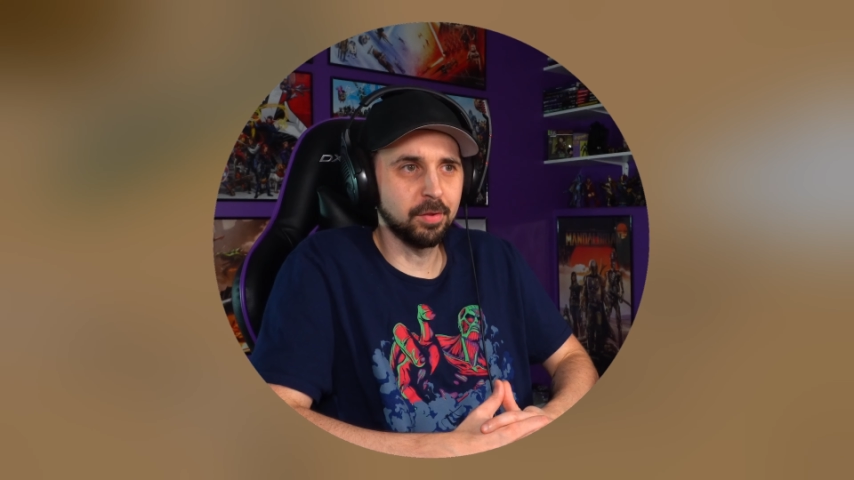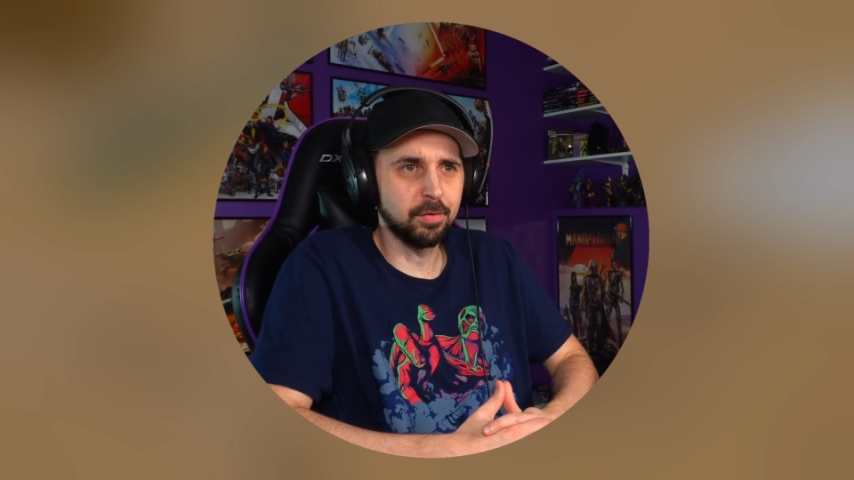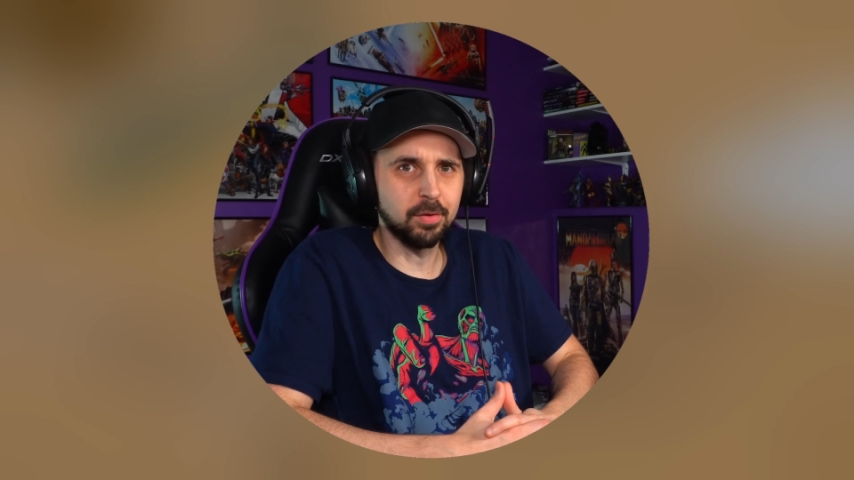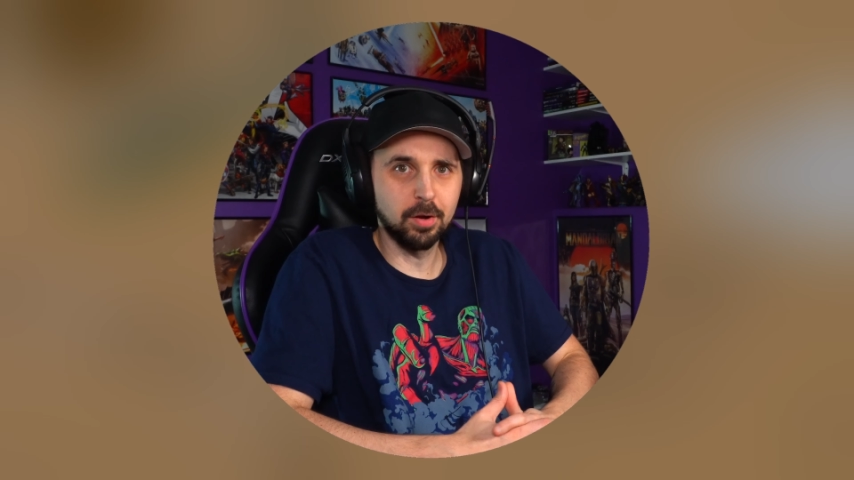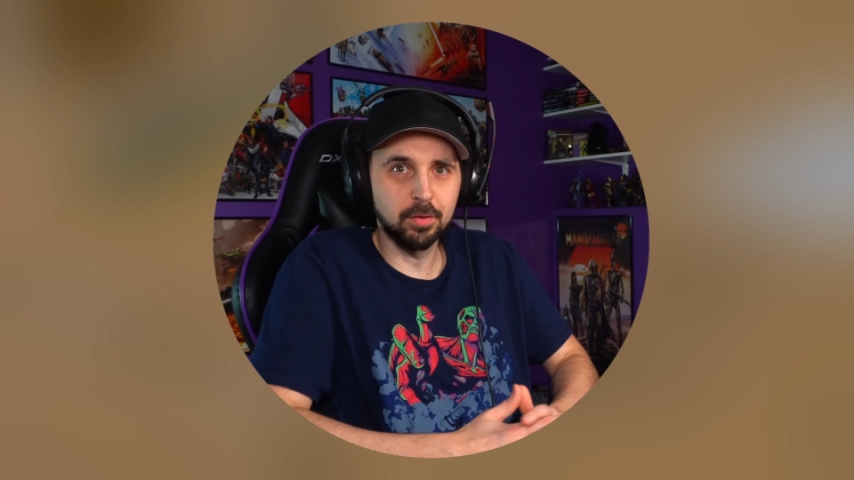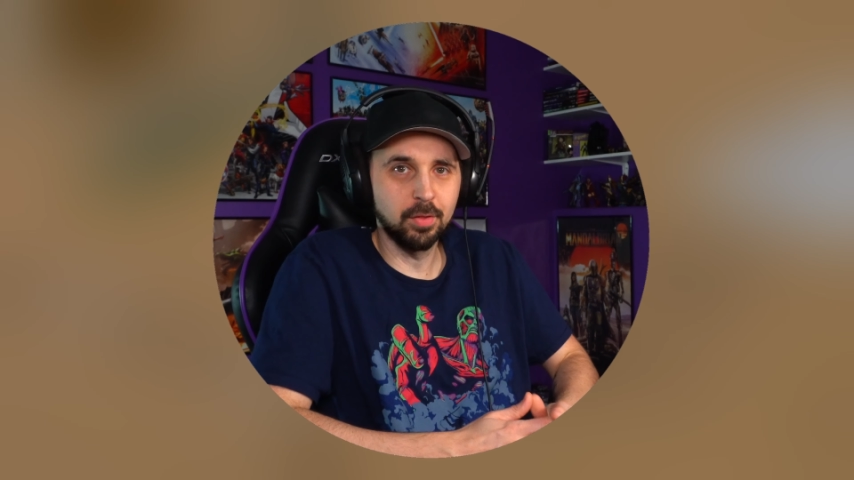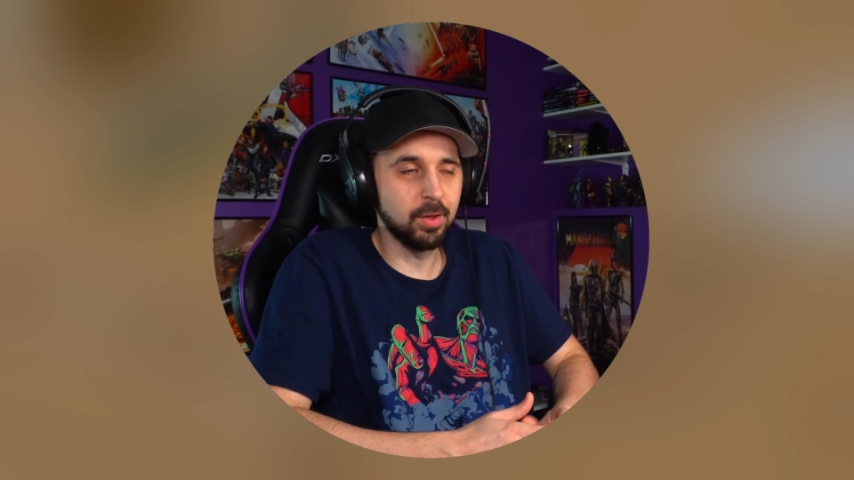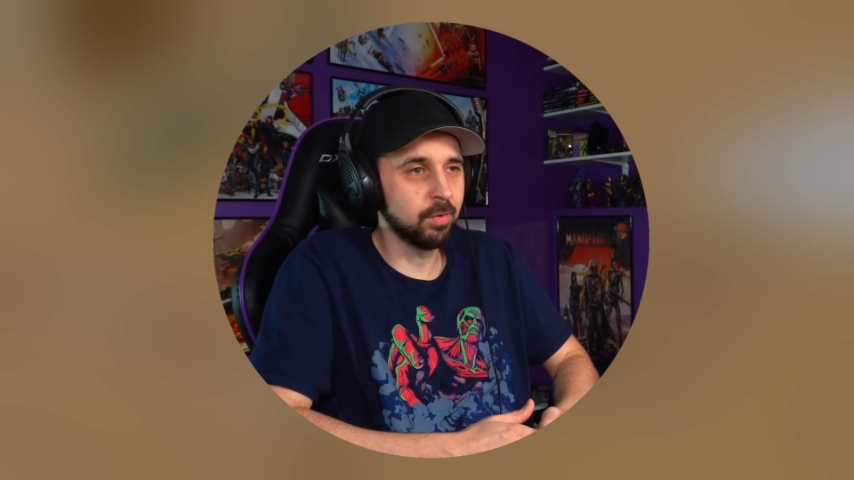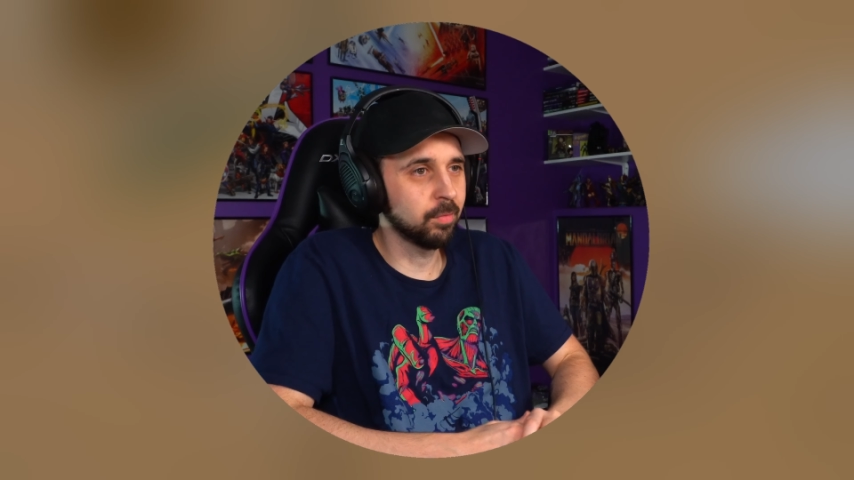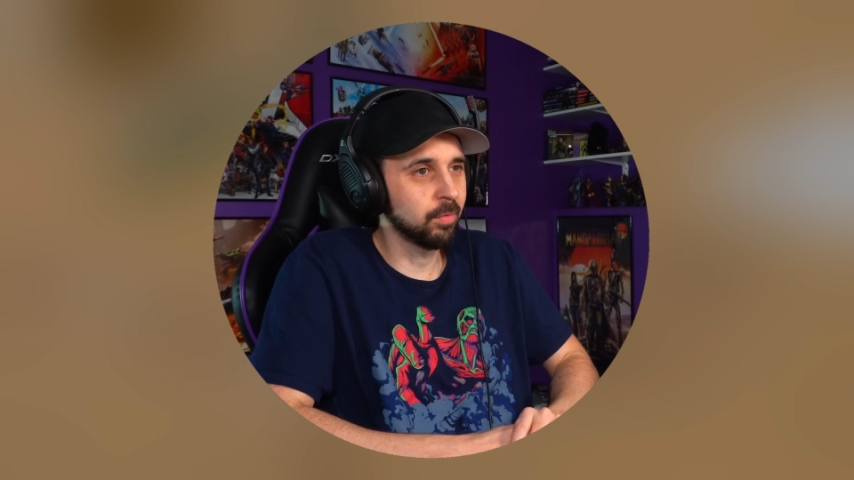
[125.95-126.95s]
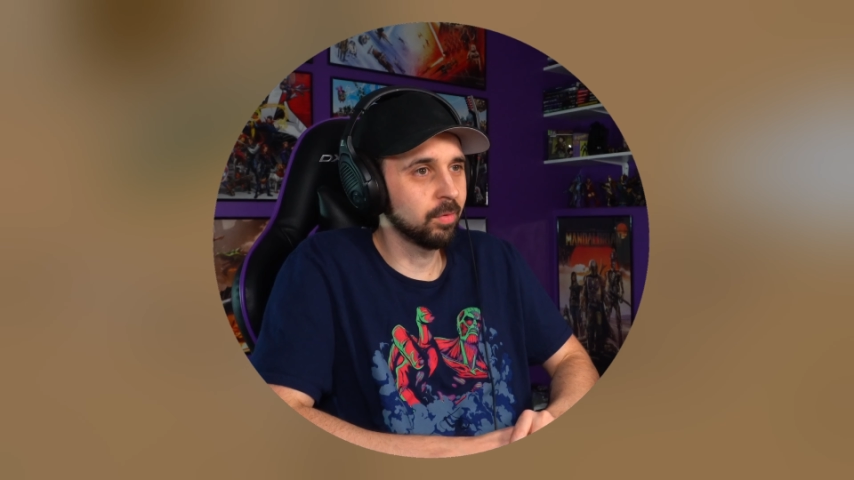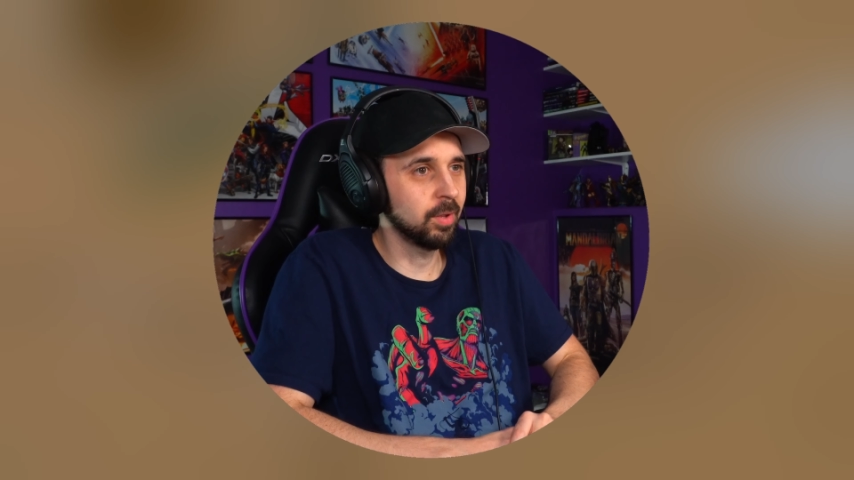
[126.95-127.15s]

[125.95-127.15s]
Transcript: start to this. We'll see what